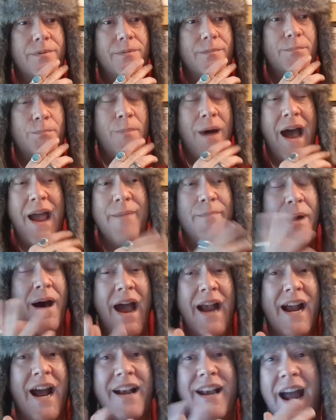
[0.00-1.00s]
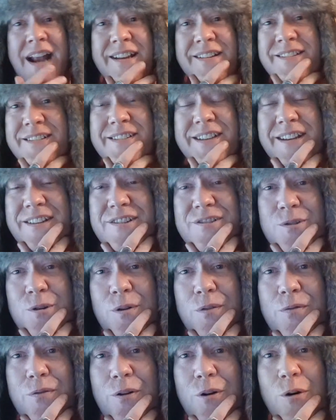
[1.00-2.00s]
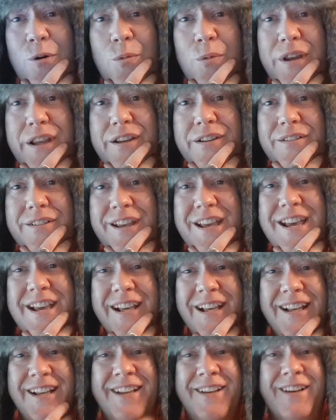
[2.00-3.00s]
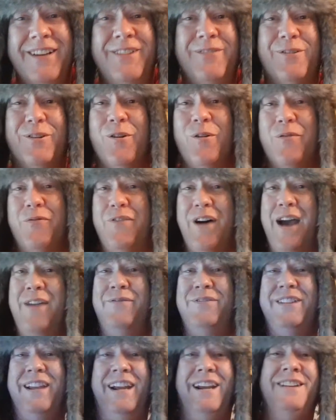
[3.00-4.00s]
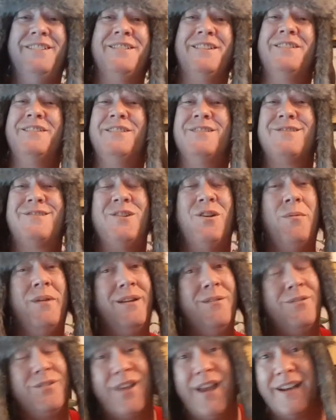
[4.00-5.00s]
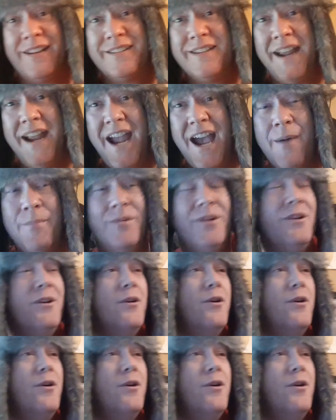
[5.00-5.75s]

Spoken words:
I did ditch school for a whole week, for a whole 5 days, and just, you know what I mean, it was like, damn.